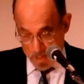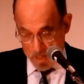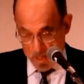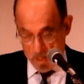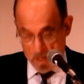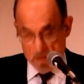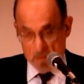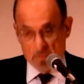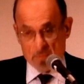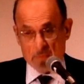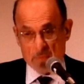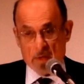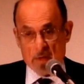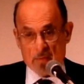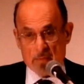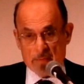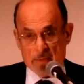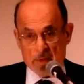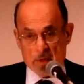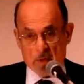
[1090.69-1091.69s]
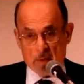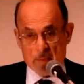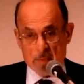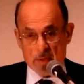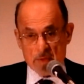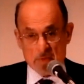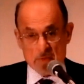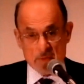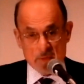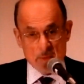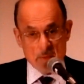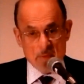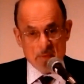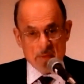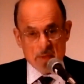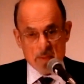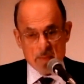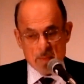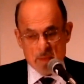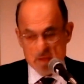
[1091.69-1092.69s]
of therapy, some of
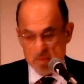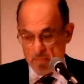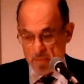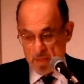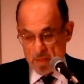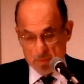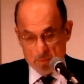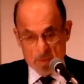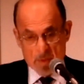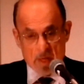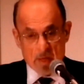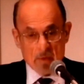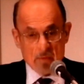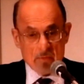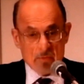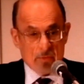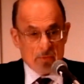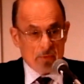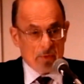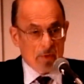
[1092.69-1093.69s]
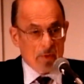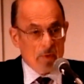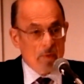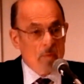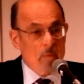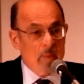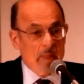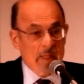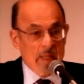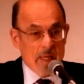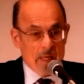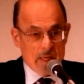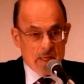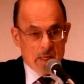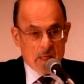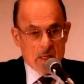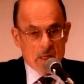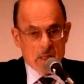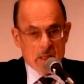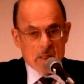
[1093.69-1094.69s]
them have been around for
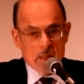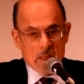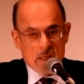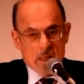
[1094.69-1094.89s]
millennia.